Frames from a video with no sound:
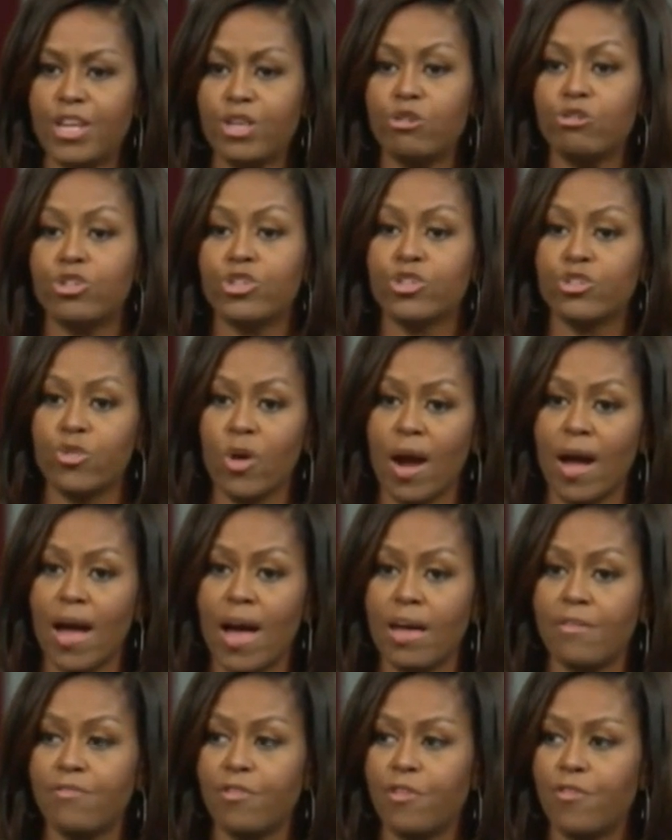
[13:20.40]
you
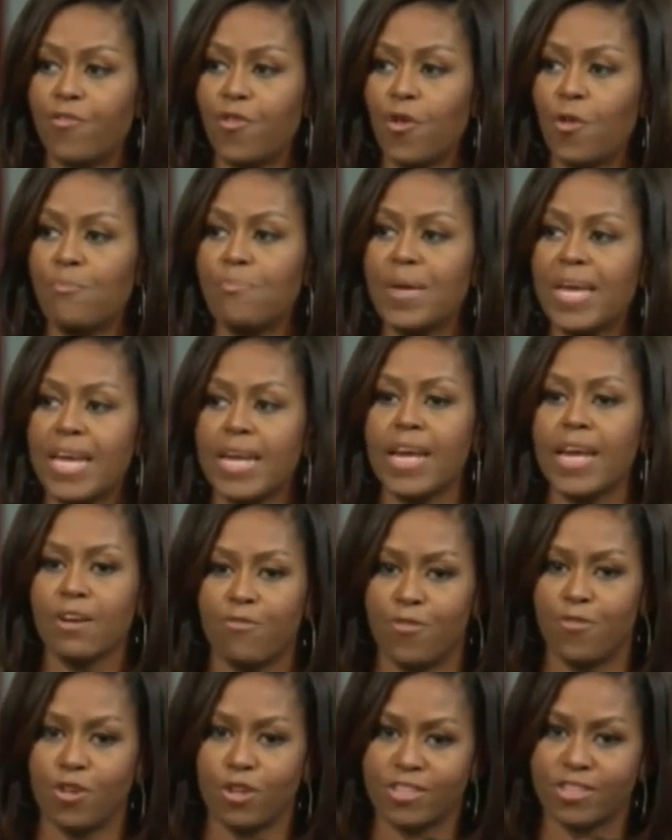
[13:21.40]
strive for
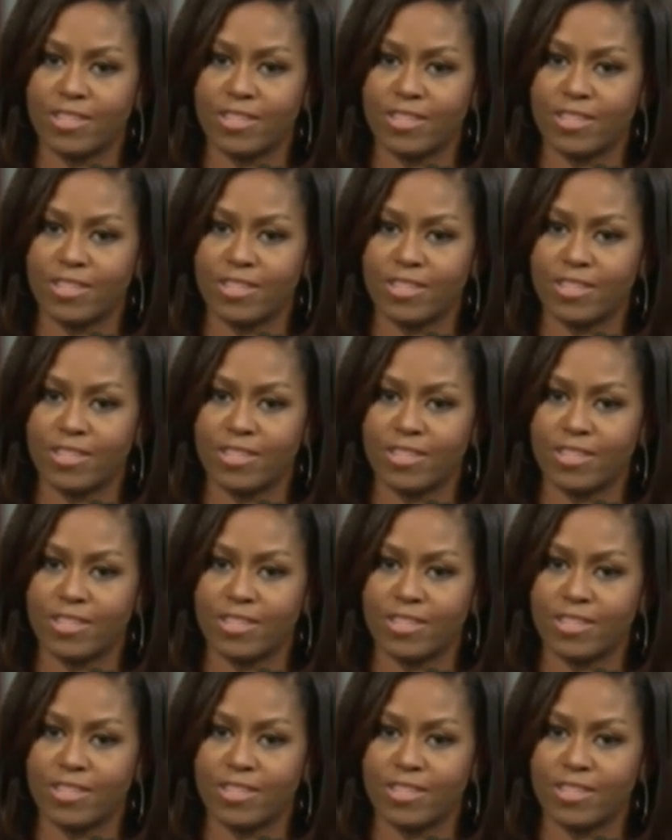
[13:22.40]
meaningful